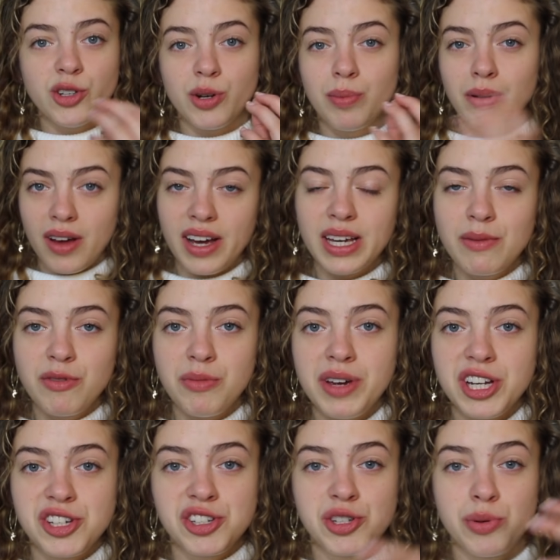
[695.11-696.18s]
You're applying
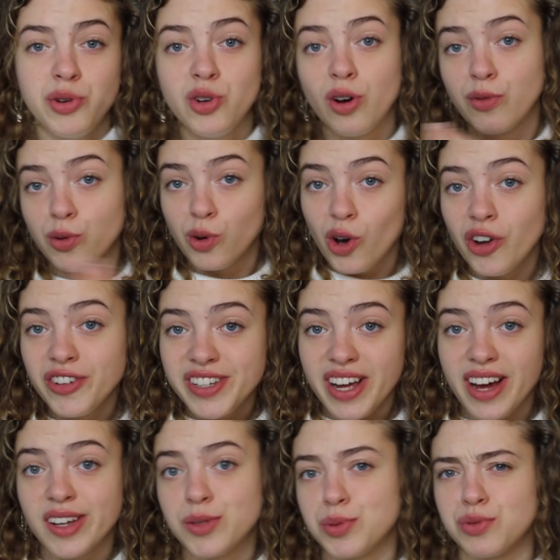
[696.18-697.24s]
information to a novel
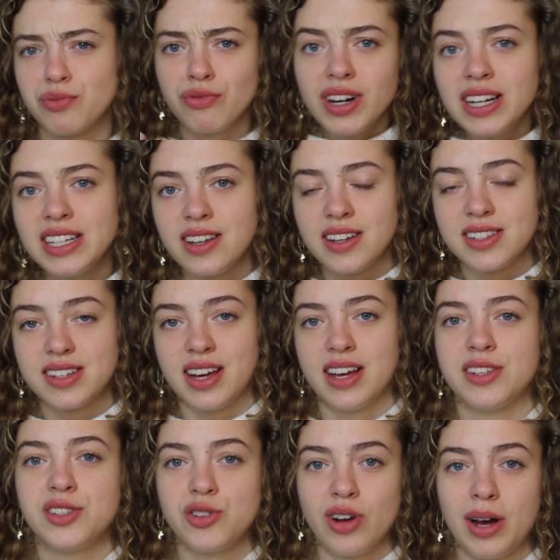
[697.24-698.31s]
context, which really does
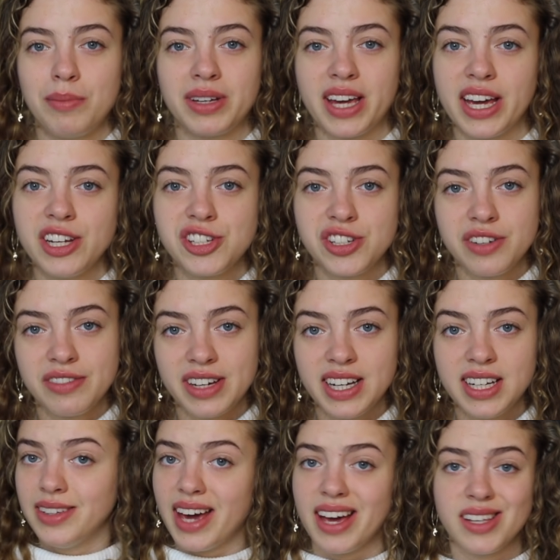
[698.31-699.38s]
test your application of
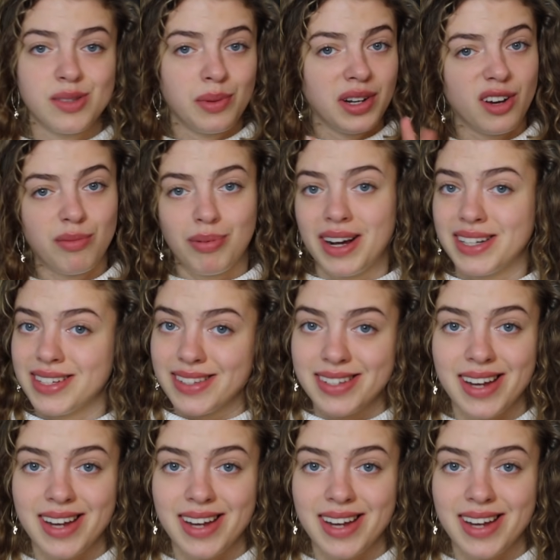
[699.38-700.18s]
it. Yes, we love practice